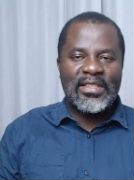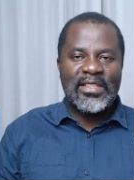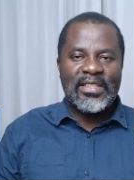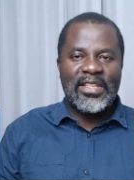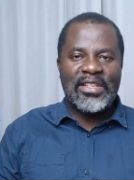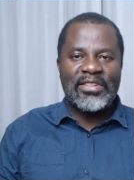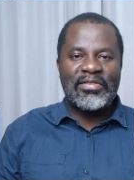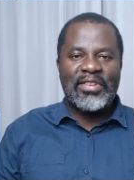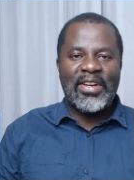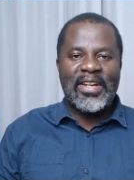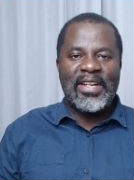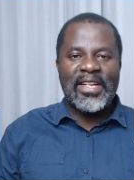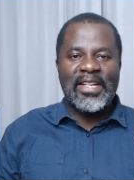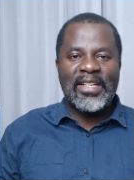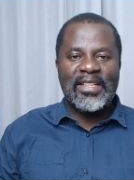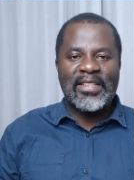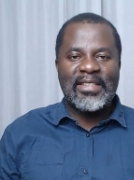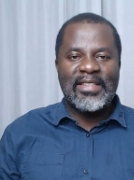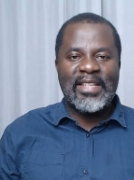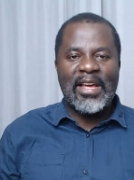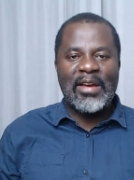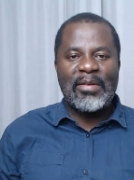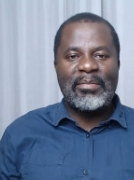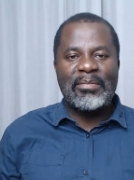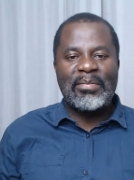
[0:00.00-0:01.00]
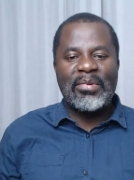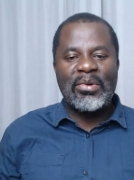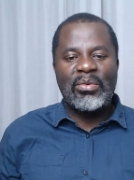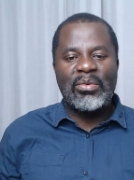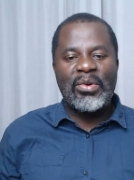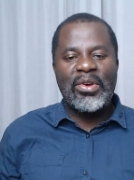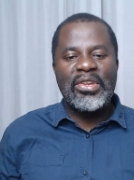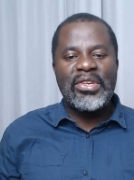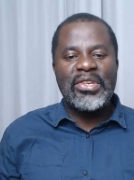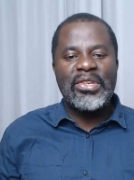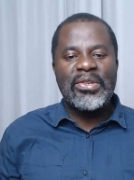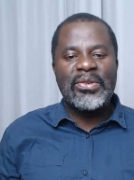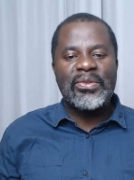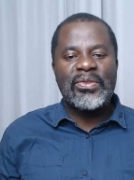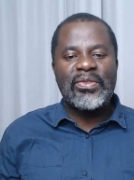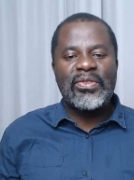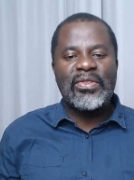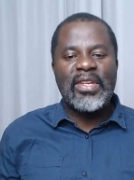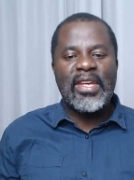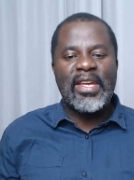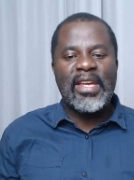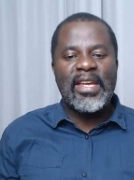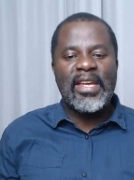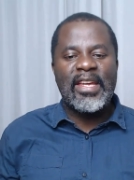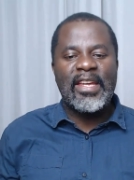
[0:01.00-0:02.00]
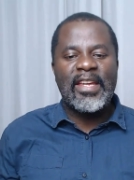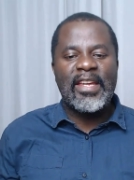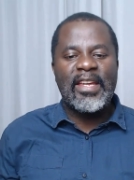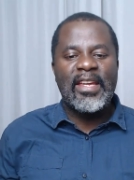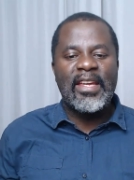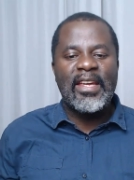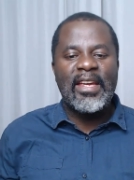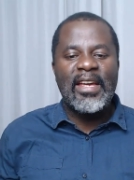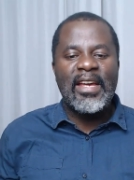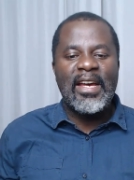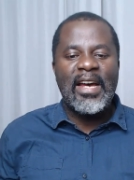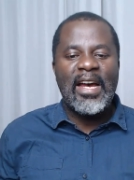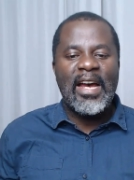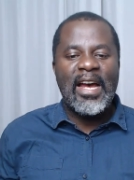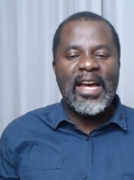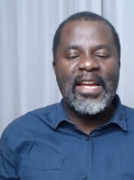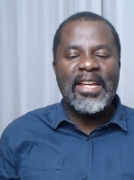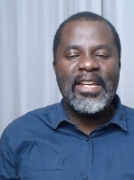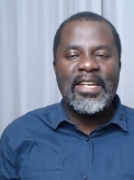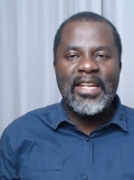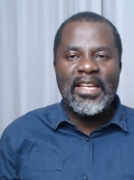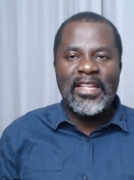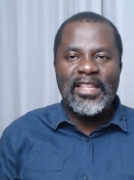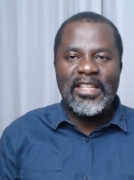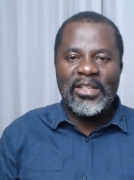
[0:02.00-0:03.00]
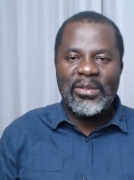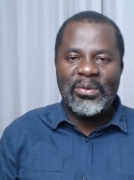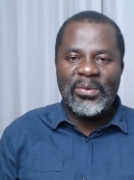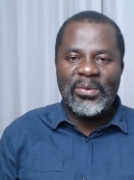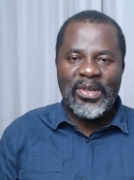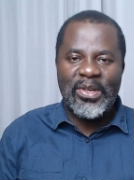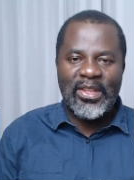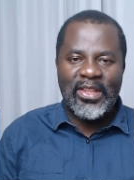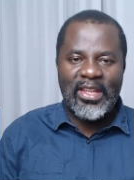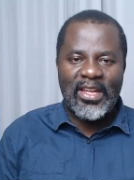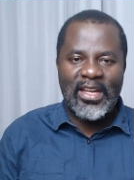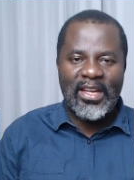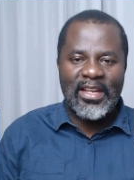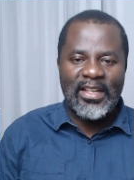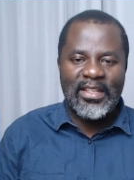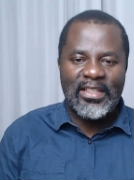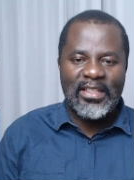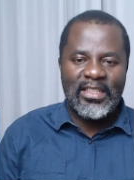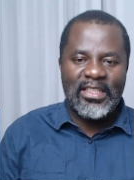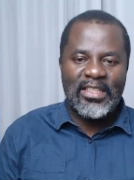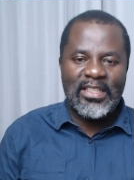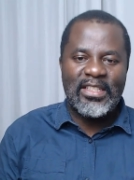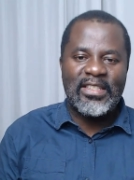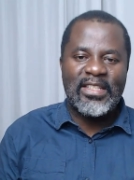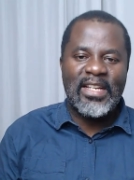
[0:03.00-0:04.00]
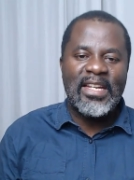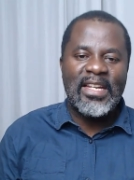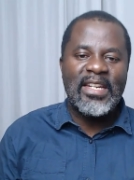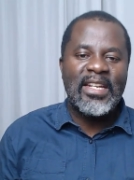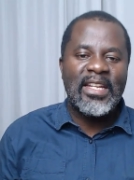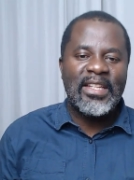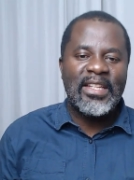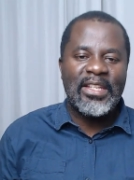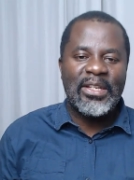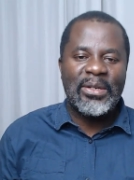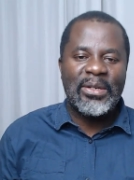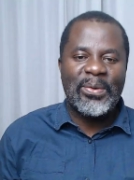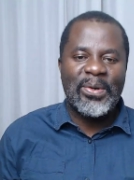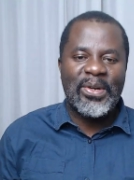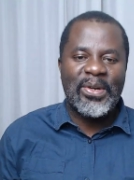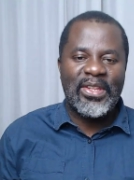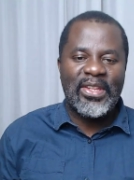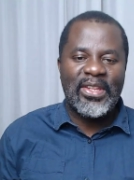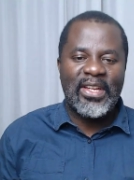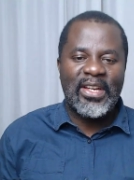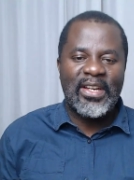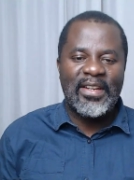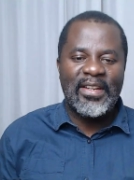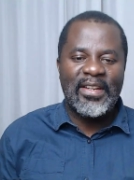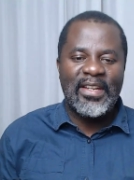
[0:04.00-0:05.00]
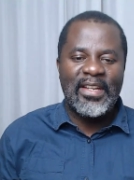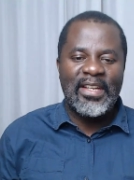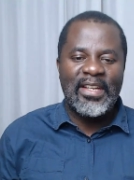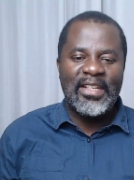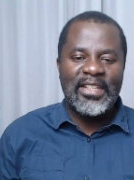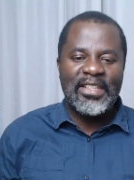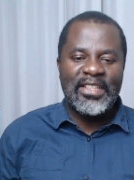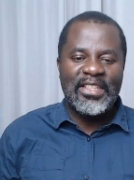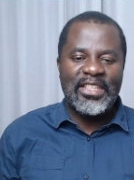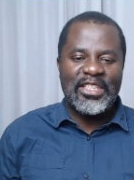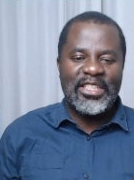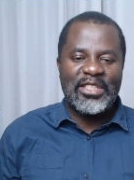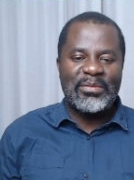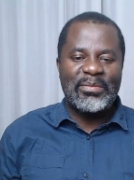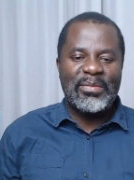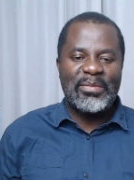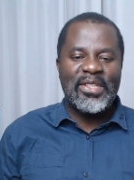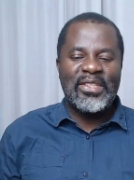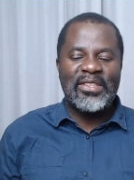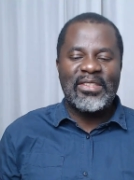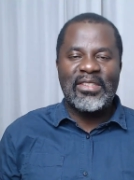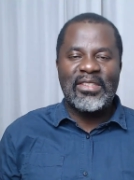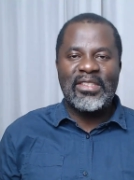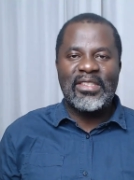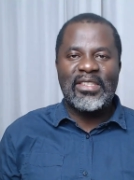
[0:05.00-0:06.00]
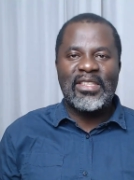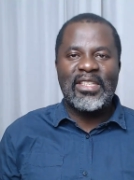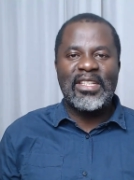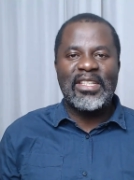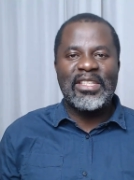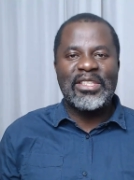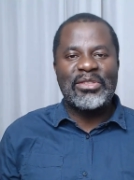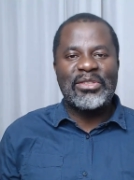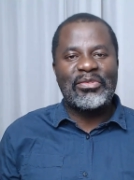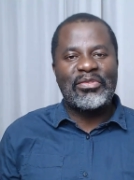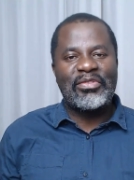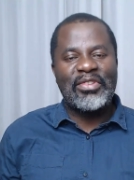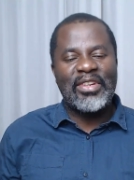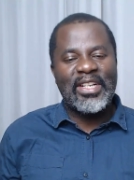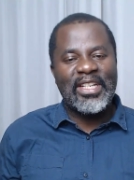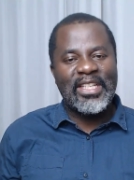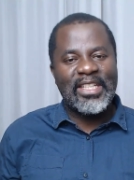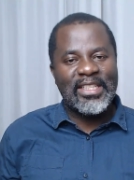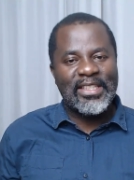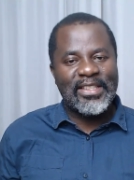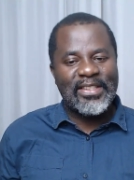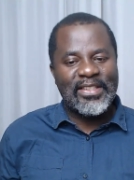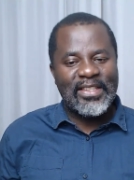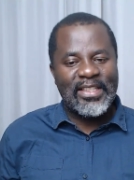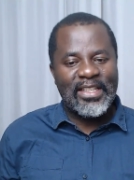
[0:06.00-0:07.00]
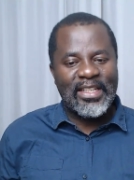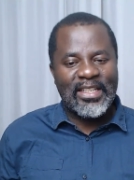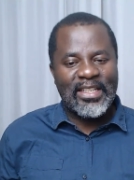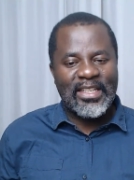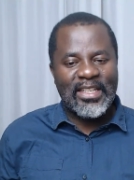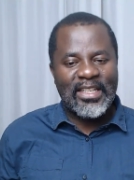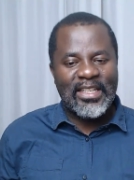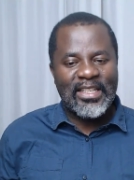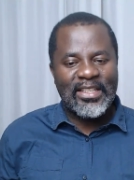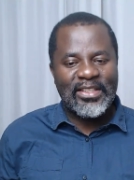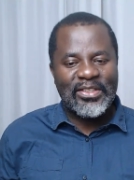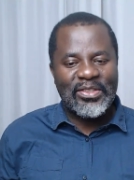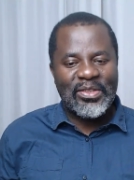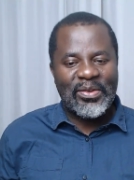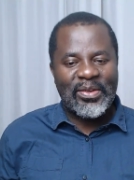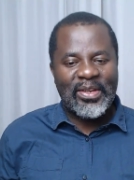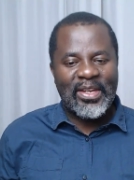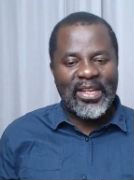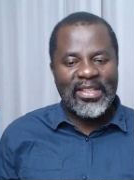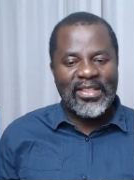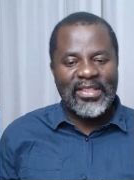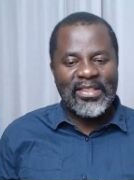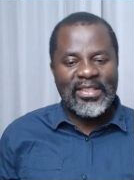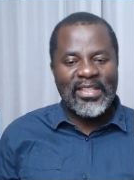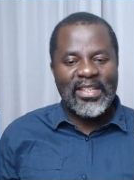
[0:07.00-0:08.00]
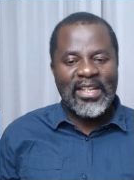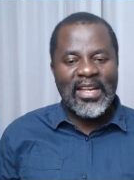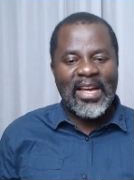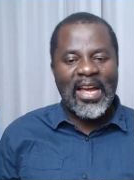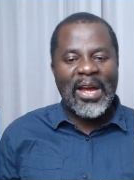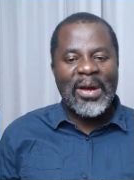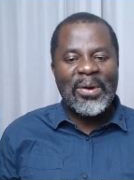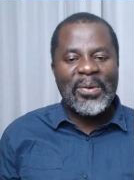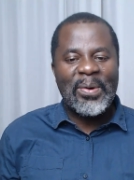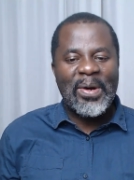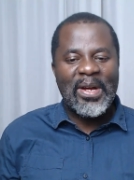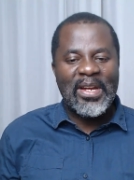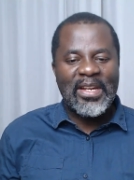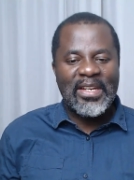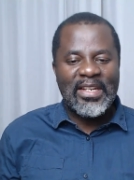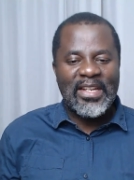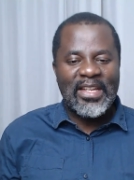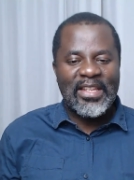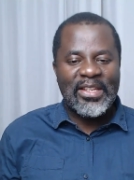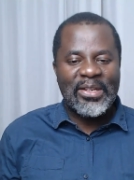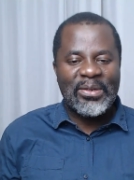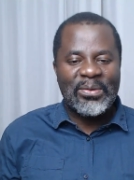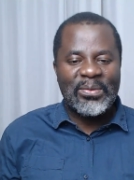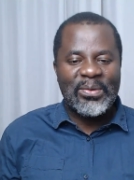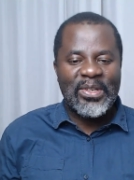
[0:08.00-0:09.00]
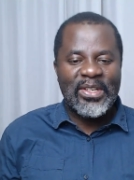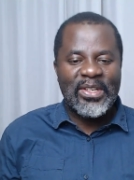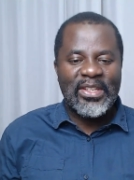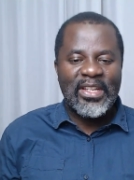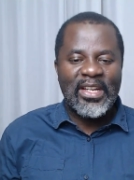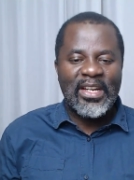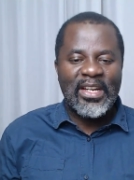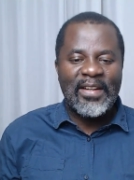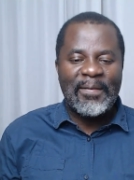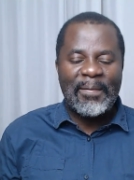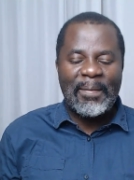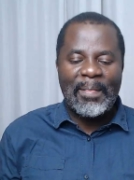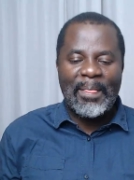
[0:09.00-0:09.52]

give an example. When you say under the weather, he is under the weather, it means he's feeling sick. So you can see how under the weather